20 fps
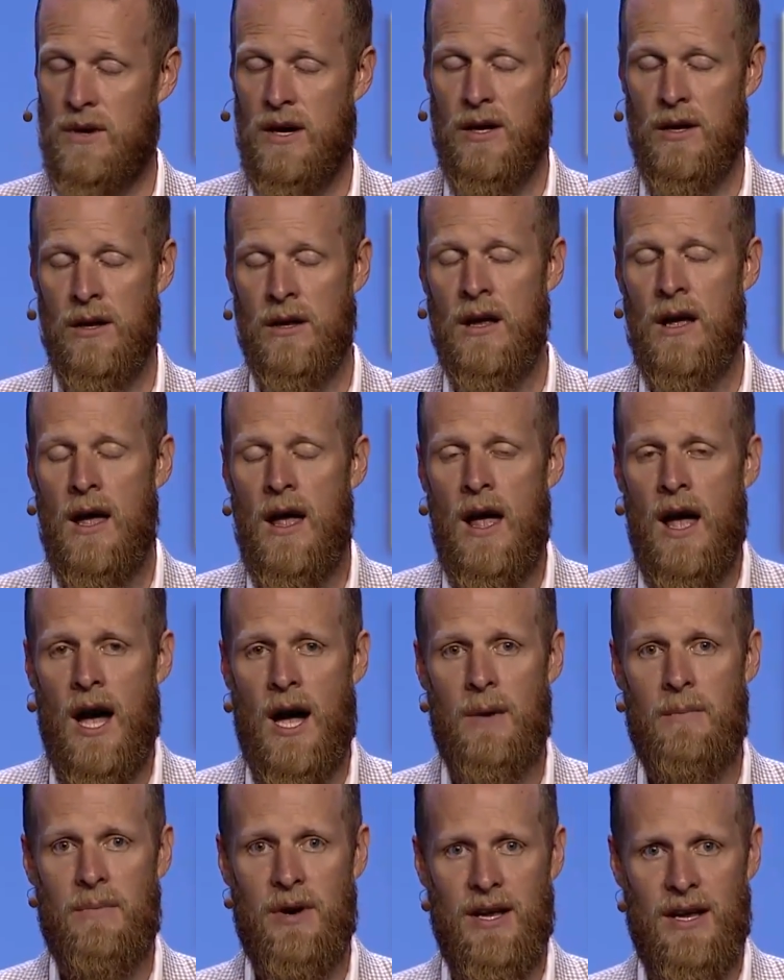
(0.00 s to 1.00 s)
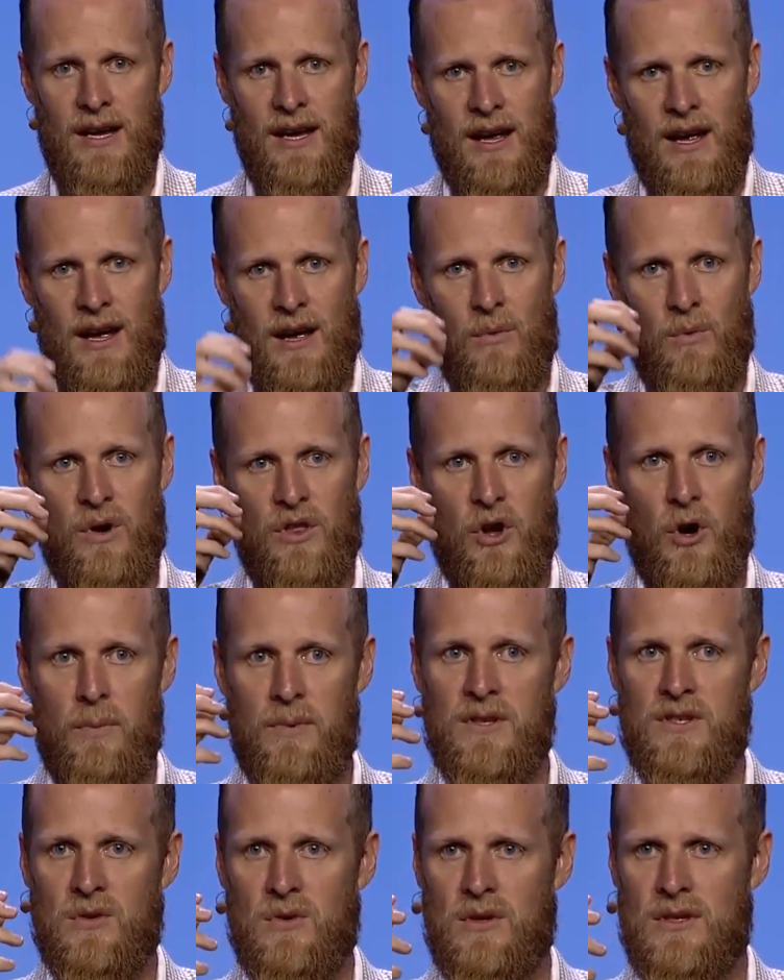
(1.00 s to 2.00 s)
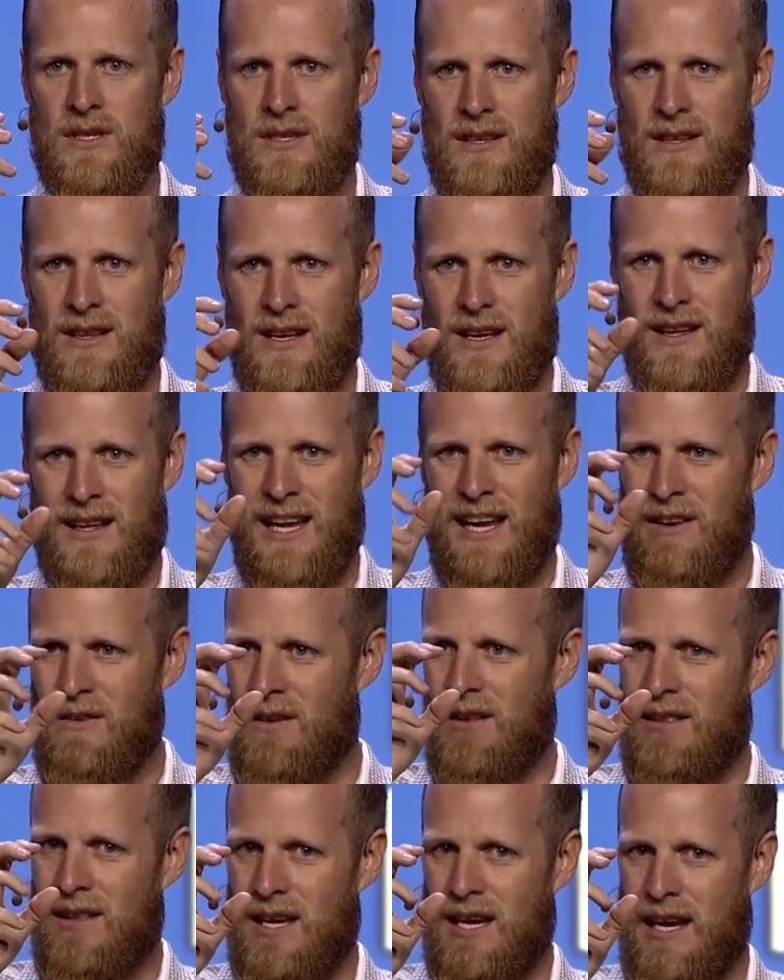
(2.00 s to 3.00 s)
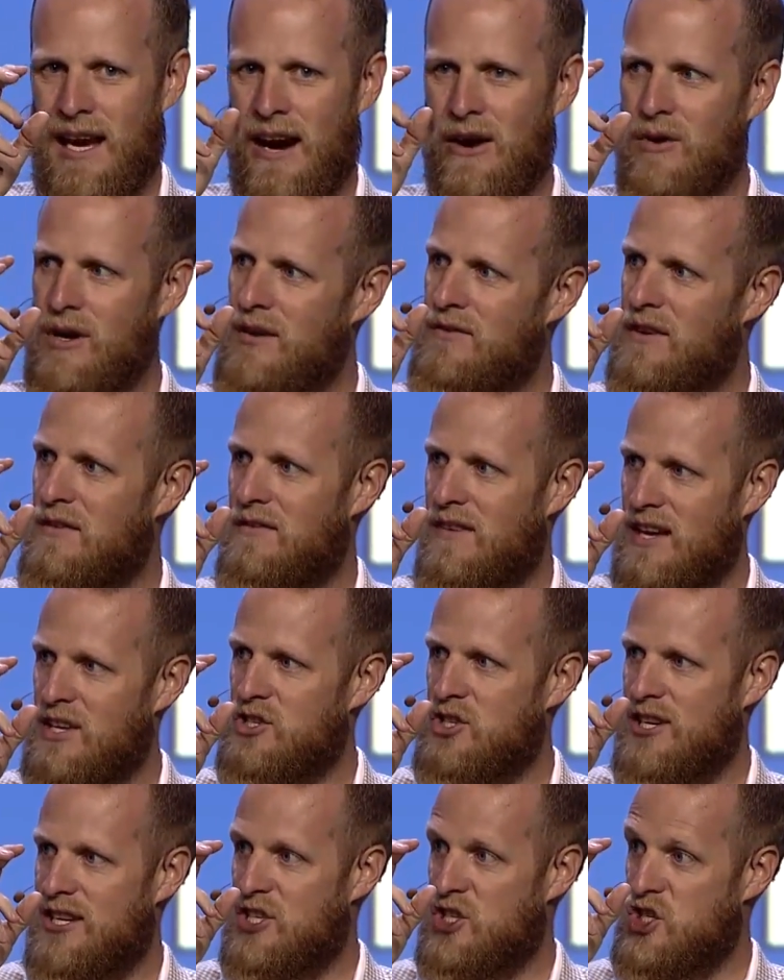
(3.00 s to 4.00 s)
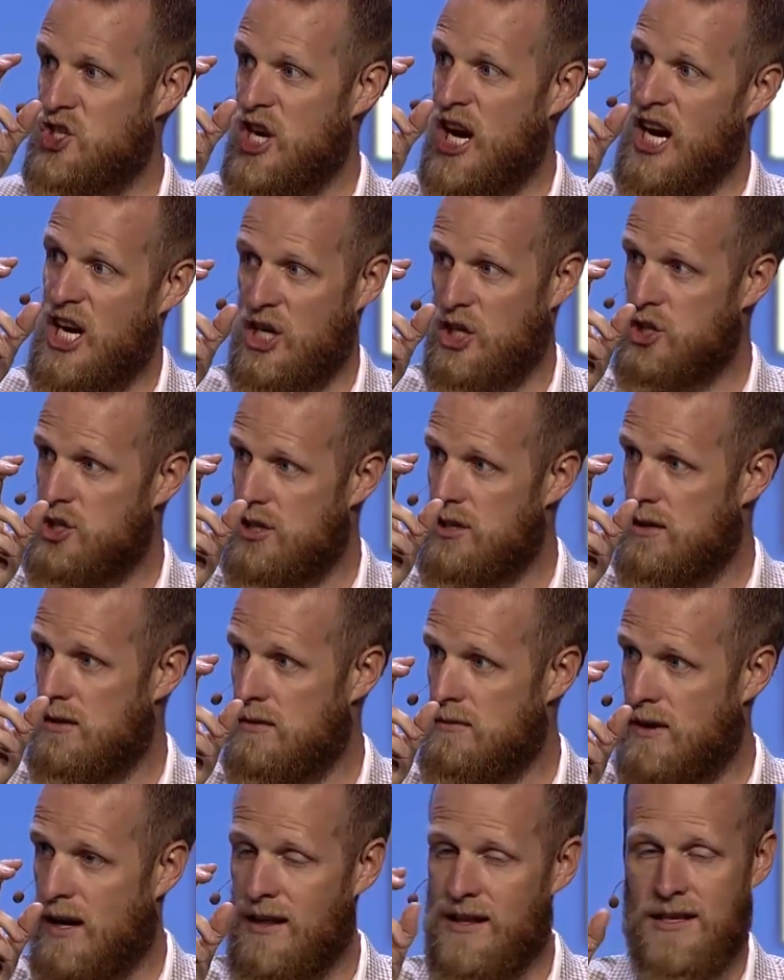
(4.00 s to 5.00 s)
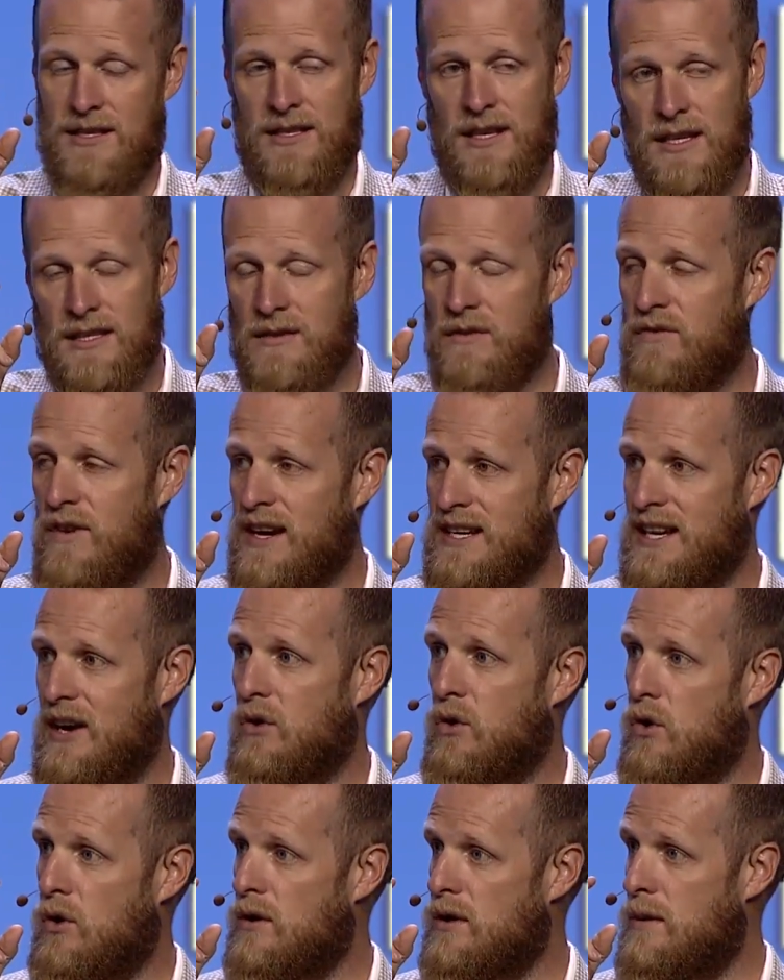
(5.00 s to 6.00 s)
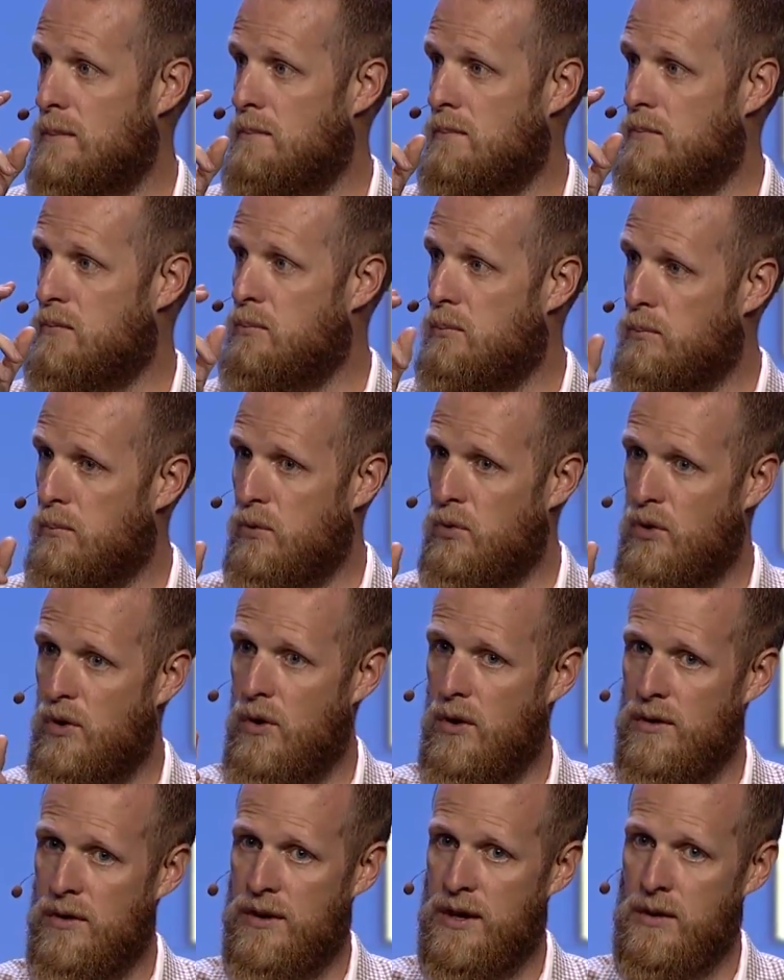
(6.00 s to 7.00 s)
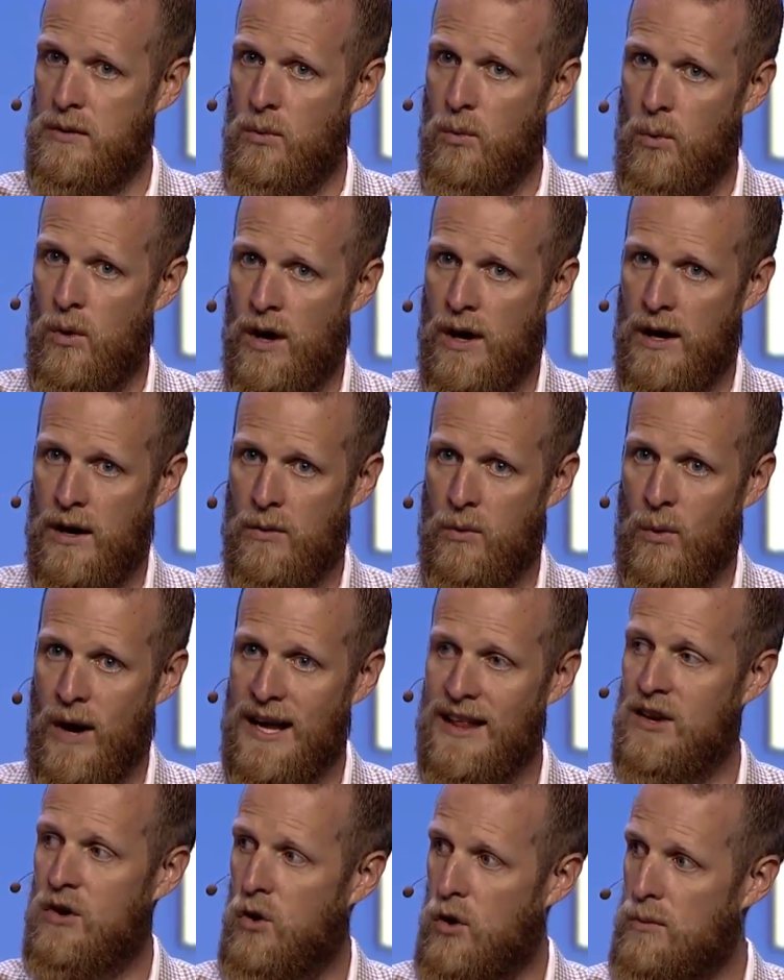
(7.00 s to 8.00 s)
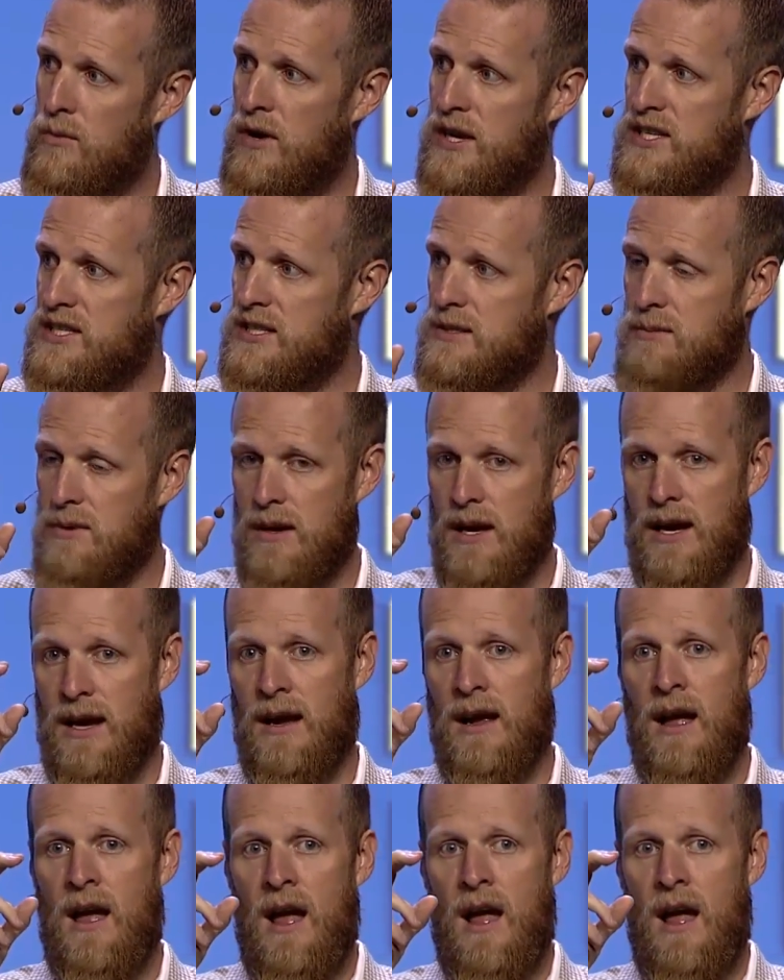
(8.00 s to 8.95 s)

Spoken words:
well. But with open source, the area of invention has changed, right? And this does affect how the way that corporations play.